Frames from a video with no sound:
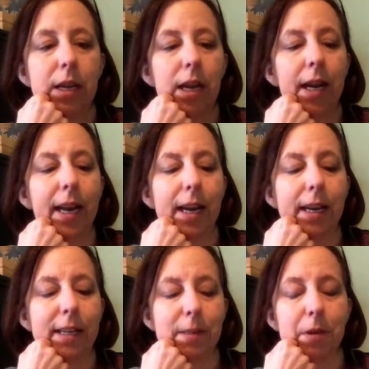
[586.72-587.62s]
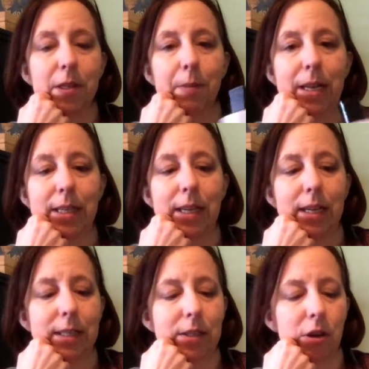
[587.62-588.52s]
Again, it smells amazing
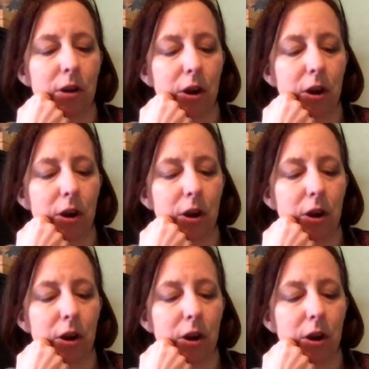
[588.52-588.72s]
because it's On